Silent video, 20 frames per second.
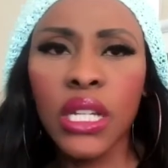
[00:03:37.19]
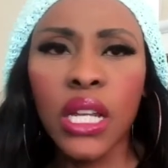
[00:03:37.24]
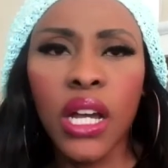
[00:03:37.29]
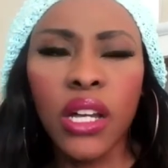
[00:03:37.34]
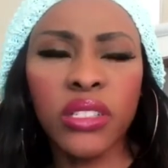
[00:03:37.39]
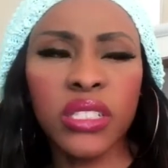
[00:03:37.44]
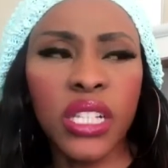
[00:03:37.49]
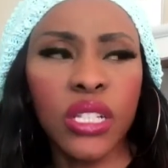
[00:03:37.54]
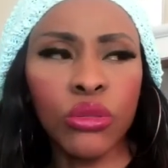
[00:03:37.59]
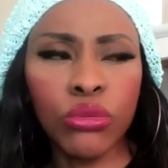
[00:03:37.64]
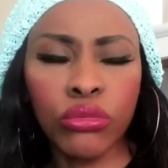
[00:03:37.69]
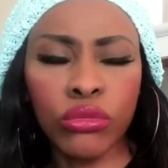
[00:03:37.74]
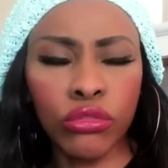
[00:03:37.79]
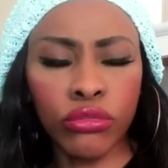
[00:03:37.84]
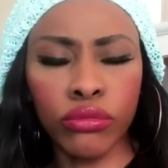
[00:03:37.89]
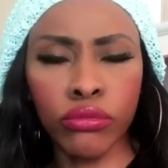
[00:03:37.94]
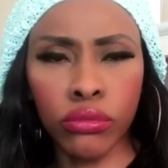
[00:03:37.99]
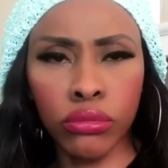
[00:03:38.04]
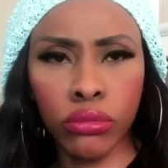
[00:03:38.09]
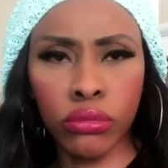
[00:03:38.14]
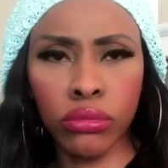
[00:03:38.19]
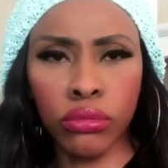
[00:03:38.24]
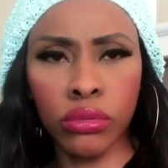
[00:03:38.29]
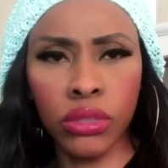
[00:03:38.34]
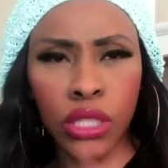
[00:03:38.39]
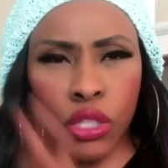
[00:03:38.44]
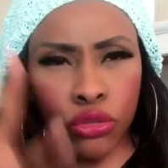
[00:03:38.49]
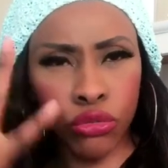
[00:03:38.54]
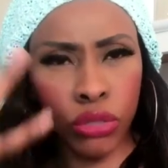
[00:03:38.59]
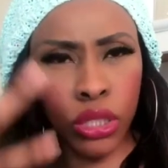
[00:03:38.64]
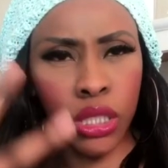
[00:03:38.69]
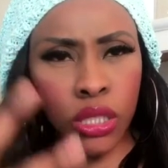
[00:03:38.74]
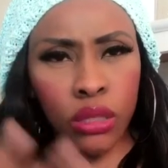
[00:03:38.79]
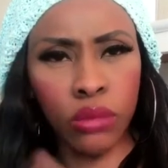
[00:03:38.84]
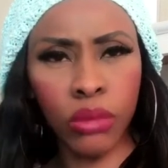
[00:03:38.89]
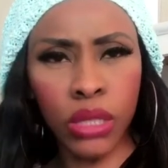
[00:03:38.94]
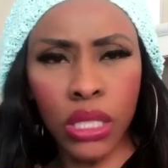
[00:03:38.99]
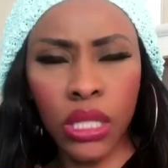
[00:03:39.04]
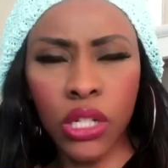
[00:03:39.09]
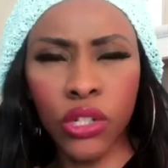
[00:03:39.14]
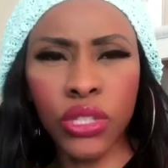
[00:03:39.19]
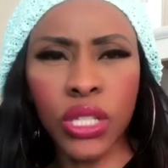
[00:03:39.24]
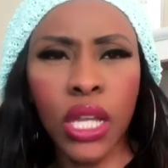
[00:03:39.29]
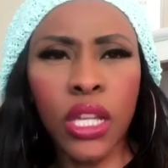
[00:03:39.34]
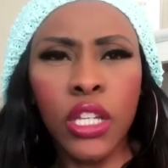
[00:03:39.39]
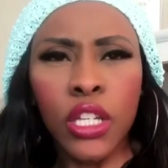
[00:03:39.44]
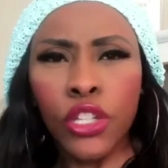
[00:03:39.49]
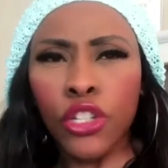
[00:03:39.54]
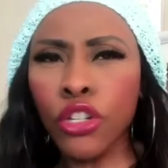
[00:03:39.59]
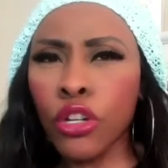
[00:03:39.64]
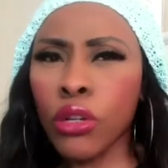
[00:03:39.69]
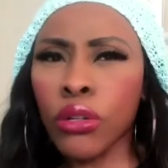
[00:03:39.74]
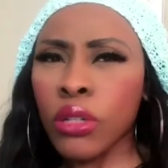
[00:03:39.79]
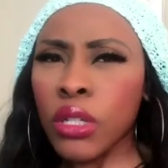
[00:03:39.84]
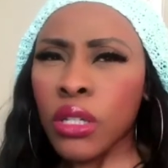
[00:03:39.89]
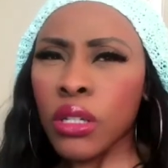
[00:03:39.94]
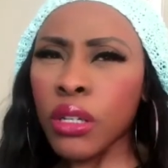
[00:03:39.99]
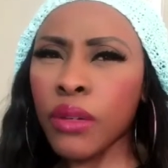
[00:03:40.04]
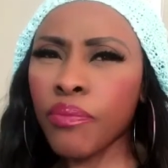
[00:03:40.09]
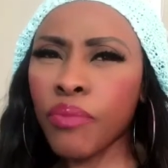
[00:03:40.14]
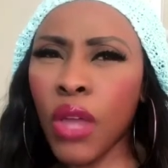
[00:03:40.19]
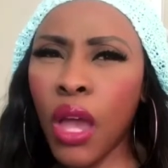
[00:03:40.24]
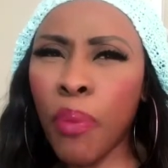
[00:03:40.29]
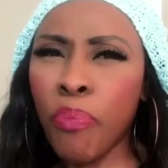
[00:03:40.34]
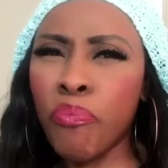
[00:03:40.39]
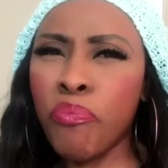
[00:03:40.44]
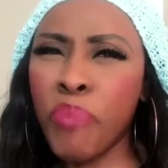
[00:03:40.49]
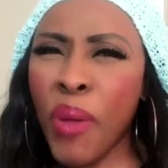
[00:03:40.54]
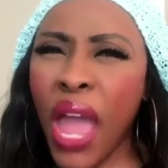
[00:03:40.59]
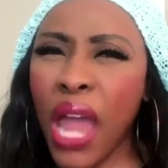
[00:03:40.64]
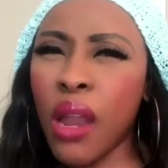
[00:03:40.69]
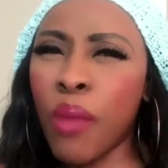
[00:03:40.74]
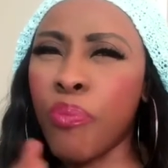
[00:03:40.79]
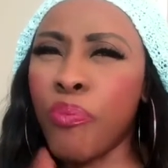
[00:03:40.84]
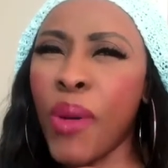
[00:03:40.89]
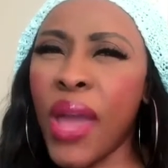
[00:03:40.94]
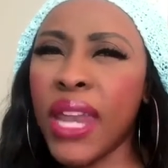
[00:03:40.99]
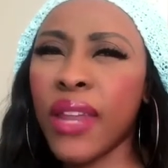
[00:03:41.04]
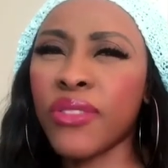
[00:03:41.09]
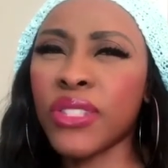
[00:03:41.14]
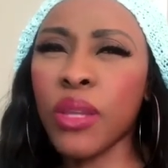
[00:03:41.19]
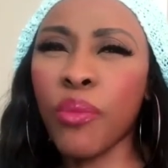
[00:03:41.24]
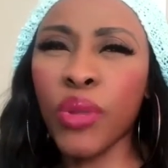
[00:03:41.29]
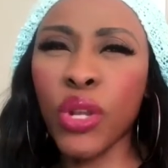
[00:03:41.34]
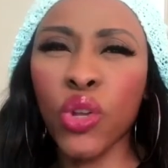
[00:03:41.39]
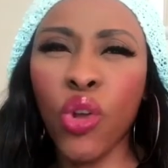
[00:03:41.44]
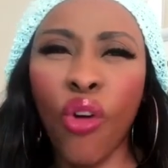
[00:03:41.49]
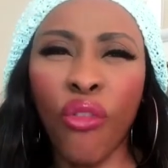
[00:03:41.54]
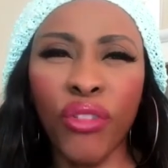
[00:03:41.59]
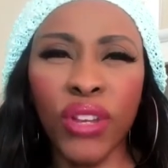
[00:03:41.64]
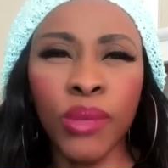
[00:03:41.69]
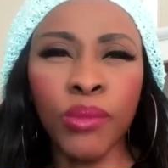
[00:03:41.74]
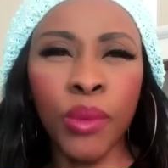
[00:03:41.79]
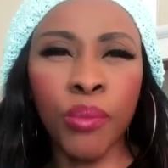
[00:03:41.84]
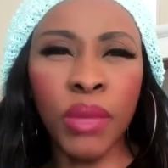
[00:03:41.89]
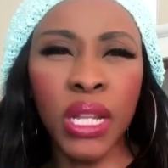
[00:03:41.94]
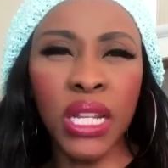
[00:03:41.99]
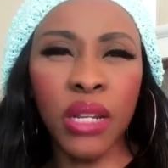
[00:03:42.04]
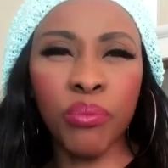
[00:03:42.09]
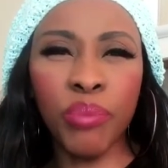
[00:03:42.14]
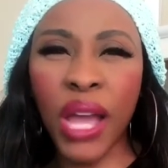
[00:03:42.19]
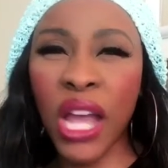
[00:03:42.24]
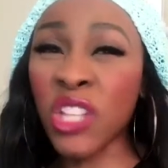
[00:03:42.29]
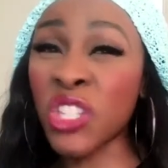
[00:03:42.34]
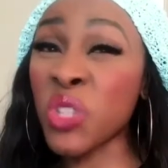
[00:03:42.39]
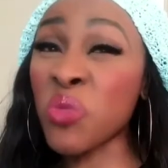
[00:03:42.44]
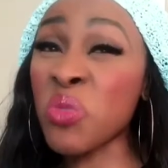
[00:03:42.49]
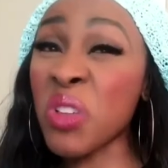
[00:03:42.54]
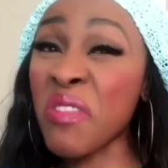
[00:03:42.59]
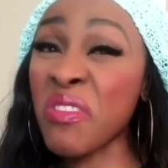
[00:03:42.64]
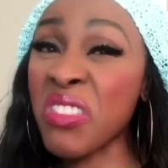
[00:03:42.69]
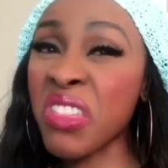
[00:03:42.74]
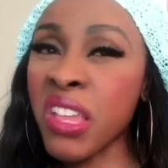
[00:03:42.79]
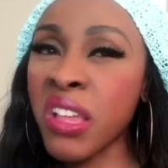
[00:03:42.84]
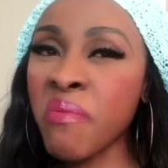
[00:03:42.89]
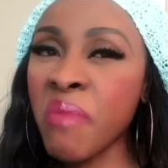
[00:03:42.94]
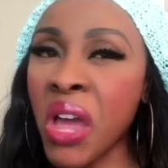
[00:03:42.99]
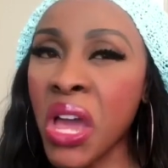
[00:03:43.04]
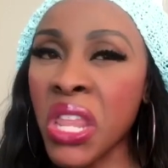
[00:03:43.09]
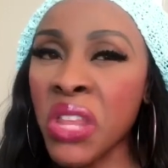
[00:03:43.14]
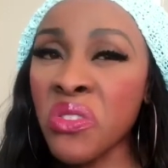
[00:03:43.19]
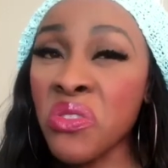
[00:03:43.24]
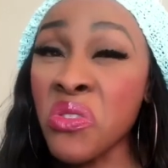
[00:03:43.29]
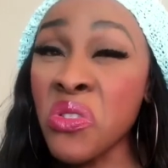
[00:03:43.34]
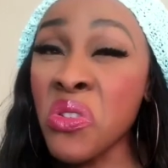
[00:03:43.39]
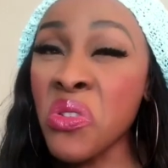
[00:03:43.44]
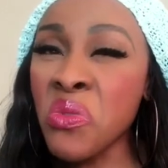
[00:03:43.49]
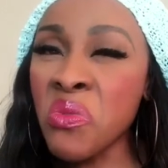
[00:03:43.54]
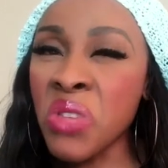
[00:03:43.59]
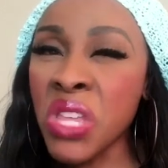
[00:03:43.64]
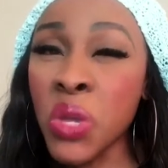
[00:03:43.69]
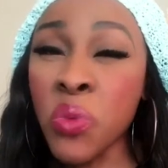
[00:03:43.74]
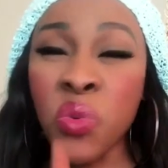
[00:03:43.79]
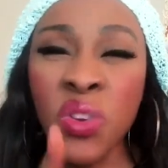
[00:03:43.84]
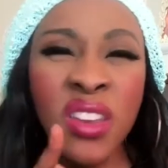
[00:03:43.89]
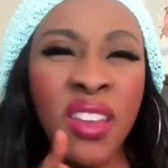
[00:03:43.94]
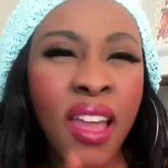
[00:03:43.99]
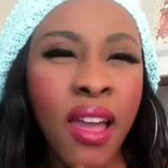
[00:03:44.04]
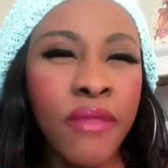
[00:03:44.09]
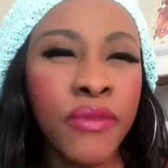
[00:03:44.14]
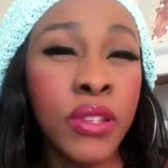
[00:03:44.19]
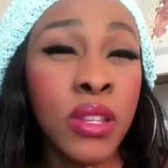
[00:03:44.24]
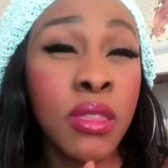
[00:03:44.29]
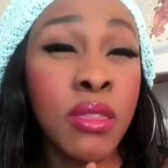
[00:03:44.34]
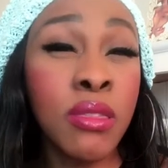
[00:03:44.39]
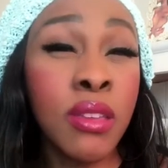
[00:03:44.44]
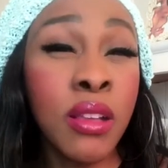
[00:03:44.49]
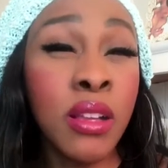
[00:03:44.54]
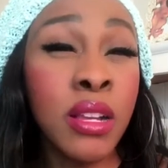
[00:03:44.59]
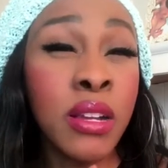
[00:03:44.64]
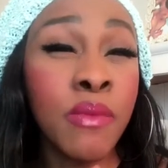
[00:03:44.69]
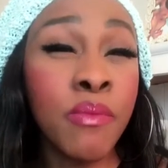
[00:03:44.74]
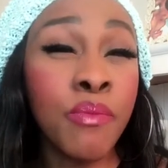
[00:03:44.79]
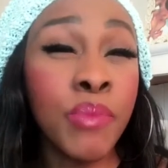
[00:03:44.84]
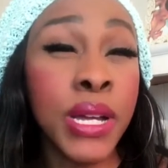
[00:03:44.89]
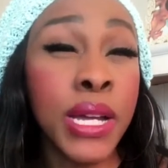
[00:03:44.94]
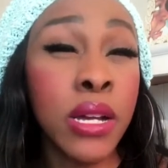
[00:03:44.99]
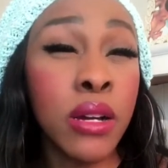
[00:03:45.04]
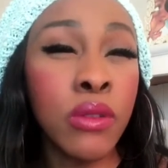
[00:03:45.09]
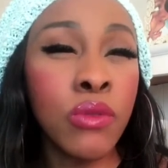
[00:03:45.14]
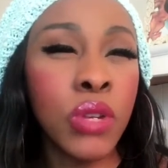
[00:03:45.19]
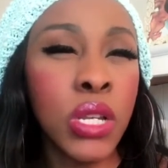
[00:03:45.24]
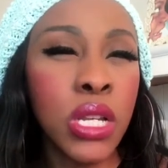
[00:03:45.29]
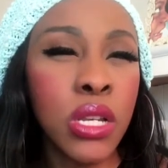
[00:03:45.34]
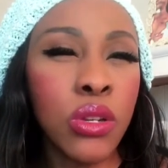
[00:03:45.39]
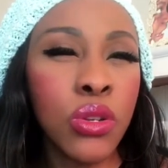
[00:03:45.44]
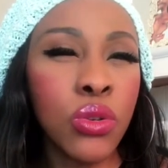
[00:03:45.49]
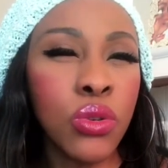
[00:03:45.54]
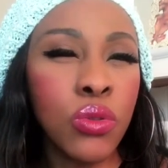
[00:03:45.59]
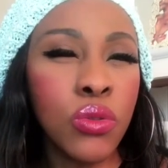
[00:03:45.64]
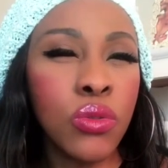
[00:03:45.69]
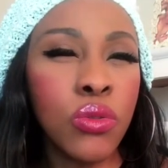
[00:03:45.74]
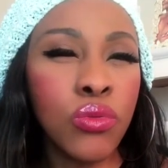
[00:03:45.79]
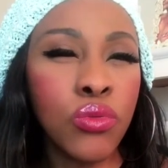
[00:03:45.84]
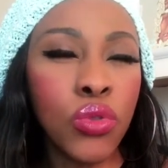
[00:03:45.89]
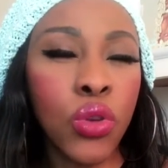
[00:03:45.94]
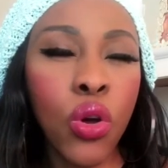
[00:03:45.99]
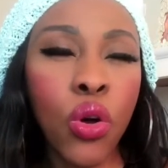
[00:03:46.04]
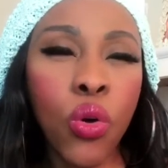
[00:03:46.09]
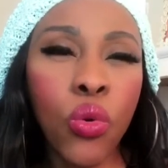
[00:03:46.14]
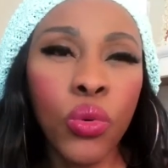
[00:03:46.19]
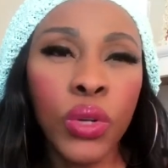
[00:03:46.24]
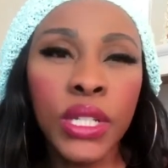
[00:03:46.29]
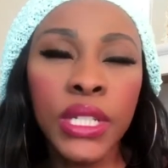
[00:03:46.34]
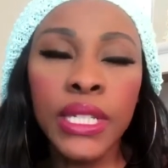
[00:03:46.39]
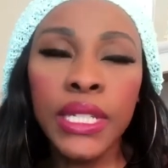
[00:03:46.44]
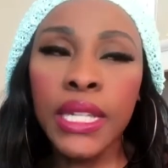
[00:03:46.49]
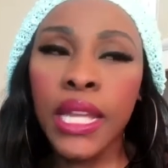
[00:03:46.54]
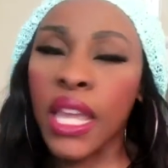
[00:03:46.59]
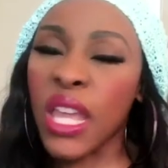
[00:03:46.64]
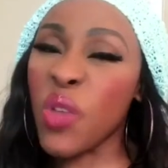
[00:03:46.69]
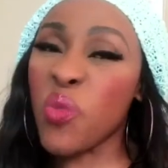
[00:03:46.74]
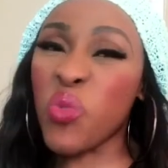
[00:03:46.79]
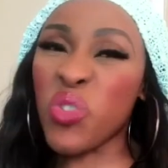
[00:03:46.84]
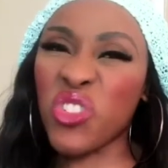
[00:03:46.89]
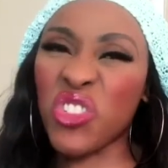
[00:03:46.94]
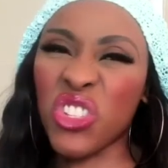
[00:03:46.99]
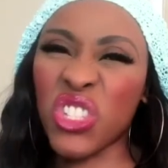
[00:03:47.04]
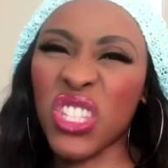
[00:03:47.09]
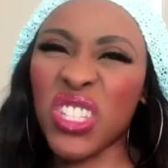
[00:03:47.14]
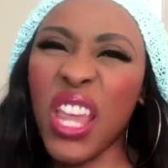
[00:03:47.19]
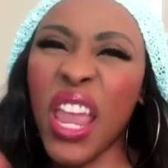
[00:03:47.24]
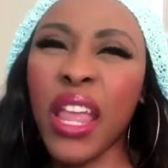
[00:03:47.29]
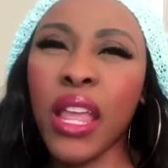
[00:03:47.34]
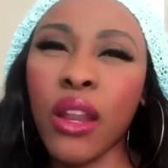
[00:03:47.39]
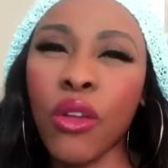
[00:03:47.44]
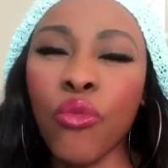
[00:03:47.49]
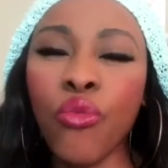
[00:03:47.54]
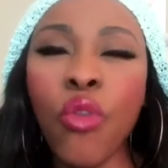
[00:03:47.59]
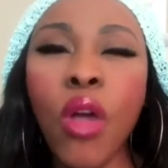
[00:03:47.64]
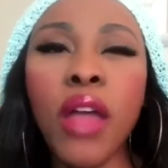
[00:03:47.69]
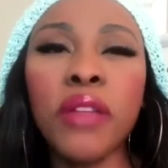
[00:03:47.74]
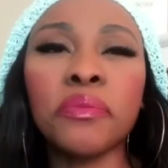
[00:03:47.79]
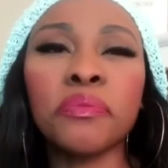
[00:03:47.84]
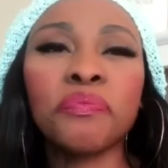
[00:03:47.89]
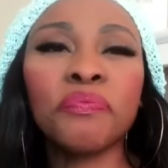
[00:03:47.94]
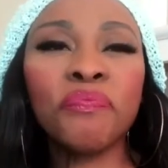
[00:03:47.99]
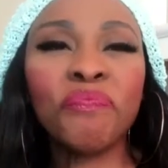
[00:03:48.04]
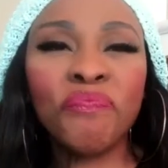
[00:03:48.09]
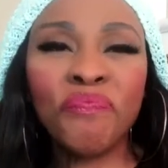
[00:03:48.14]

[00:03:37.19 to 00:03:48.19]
I was like, Lord, and I was thinking in my head, I was like, you know, I bet if somebody had offered him £1 million, he wouldn't have to think about it. No, he wouldn't have to think about it. No, no, no. He would just take it and run.